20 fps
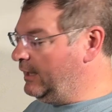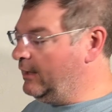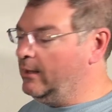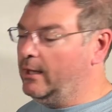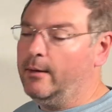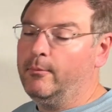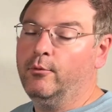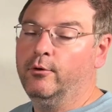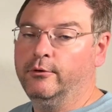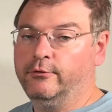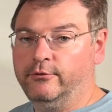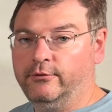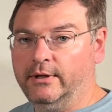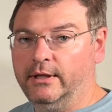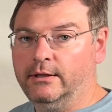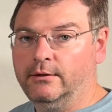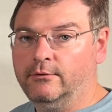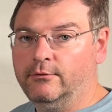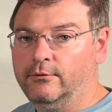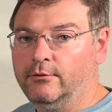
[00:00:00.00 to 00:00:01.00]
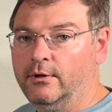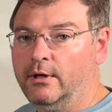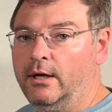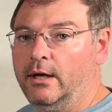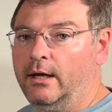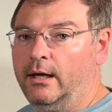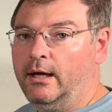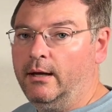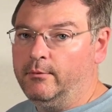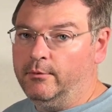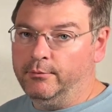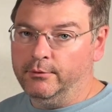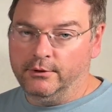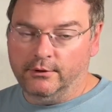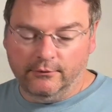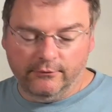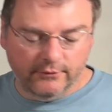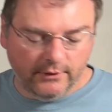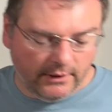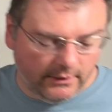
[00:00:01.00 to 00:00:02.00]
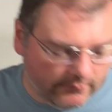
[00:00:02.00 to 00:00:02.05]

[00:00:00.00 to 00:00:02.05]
a lot more sense. I'm going to put this on